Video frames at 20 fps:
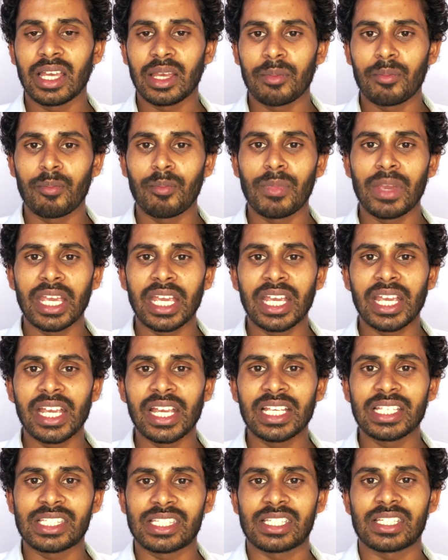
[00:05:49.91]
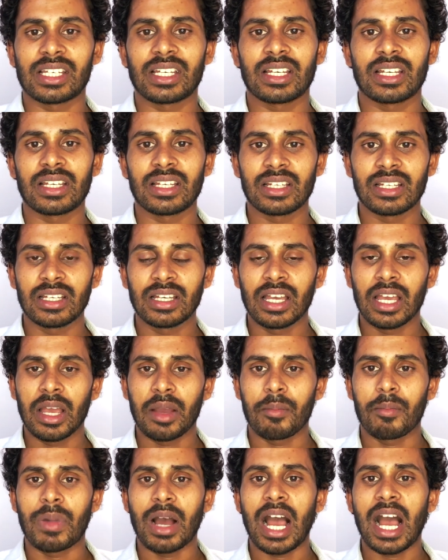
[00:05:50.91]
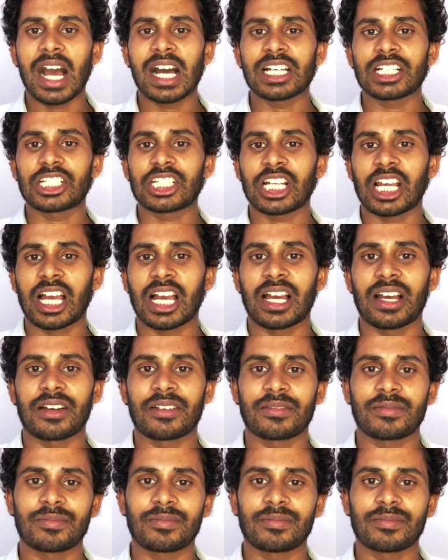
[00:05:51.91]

maze, bhasha.